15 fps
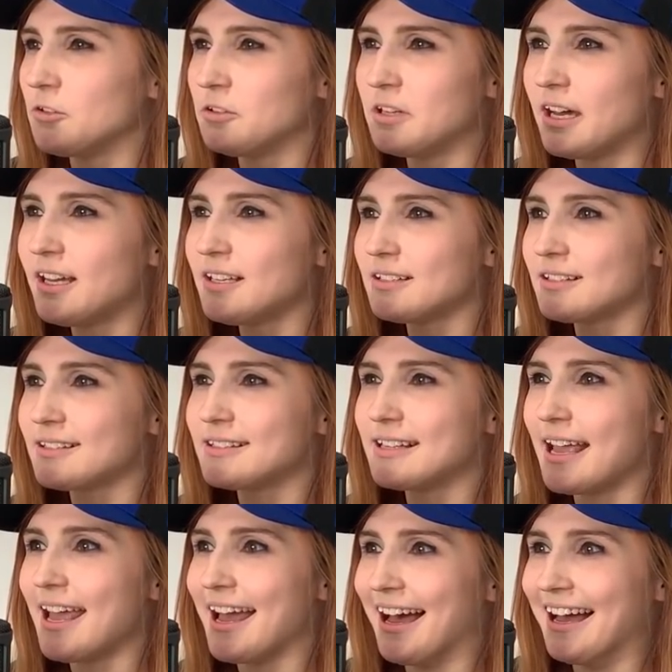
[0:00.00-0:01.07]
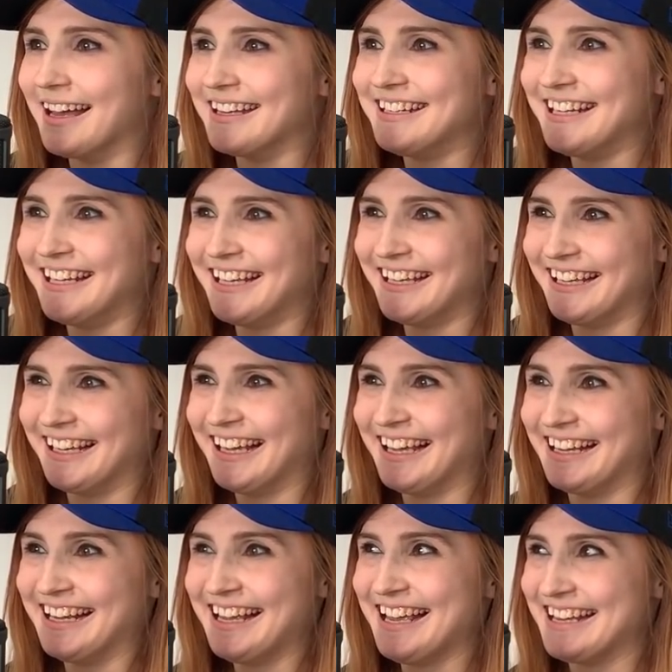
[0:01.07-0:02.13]
"You're not sad."
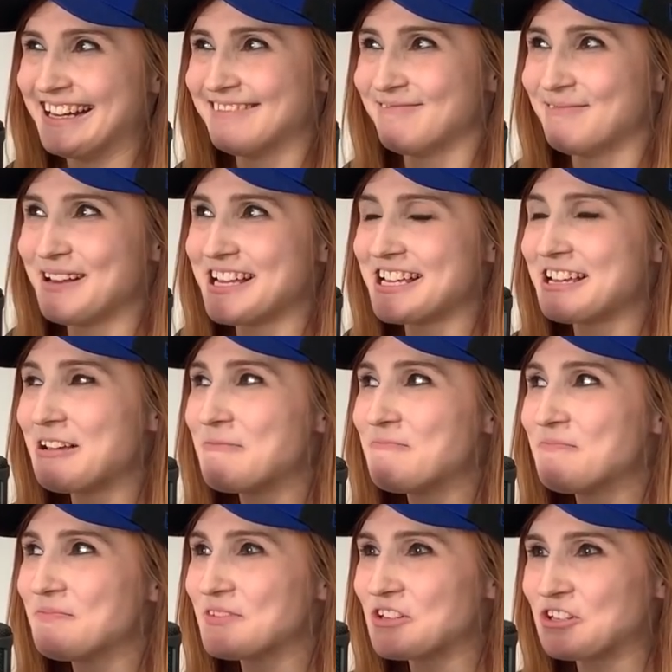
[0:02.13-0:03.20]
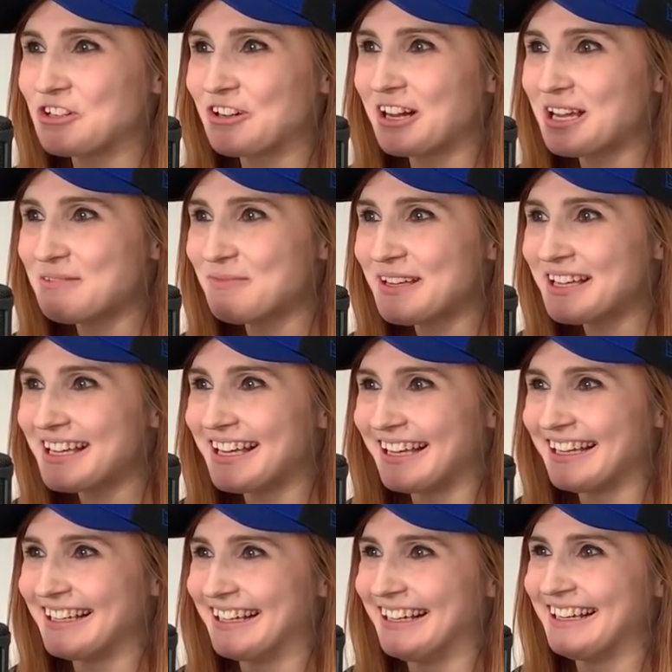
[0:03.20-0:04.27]
Yeah. And I'm like, "Should I
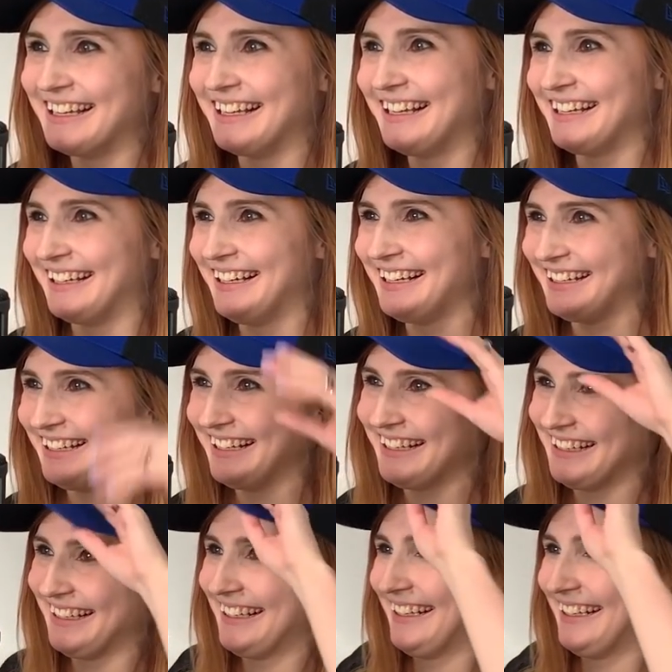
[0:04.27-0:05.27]
be?"